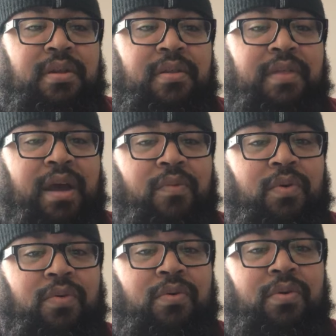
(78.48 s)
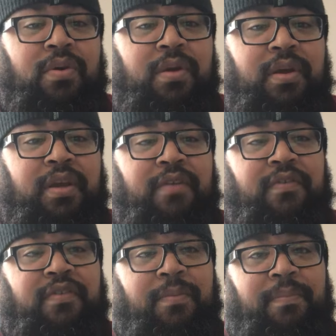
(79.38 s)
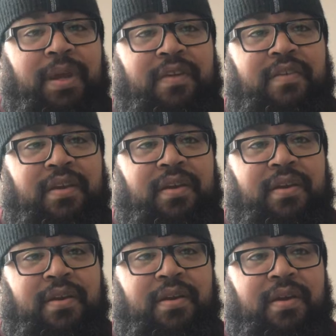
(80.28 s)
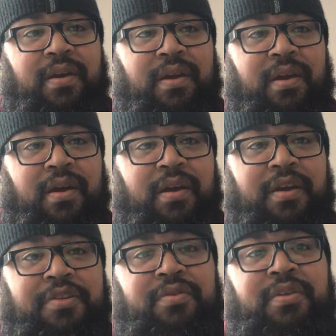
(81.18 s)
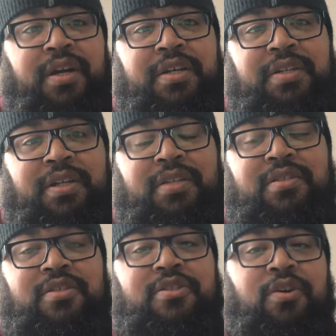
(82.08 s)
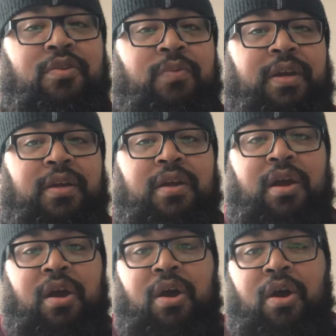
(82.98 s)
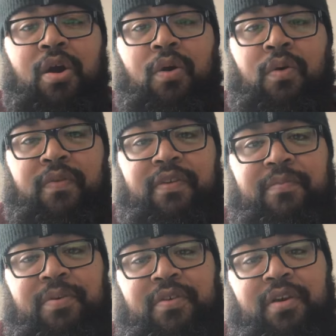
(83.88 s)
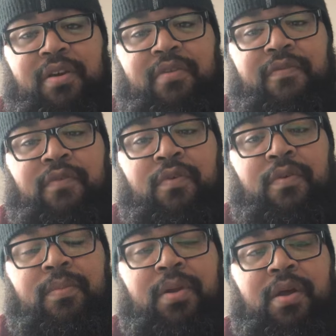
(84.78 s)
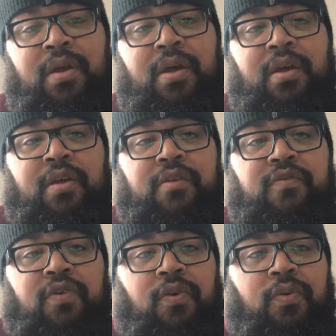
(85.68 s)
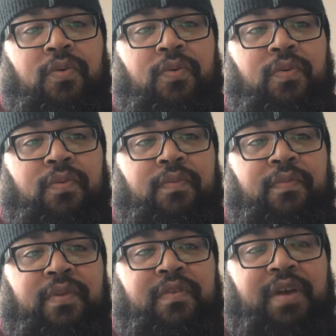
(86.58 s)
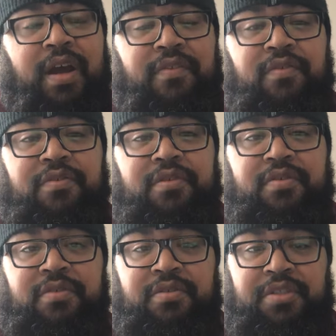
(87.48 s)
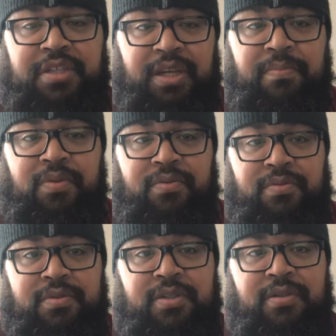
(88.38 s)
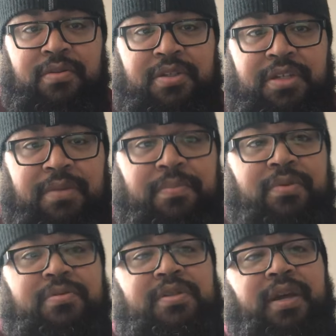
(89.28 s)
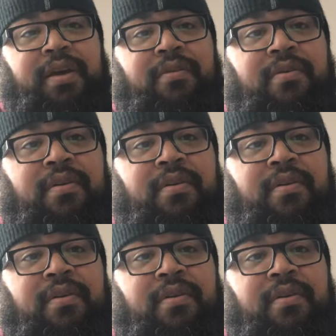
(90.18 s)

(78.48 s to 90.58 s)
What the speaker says: that will give us a basic introduction into soloing on this particular form. So it's concert G blues, so G blues scale.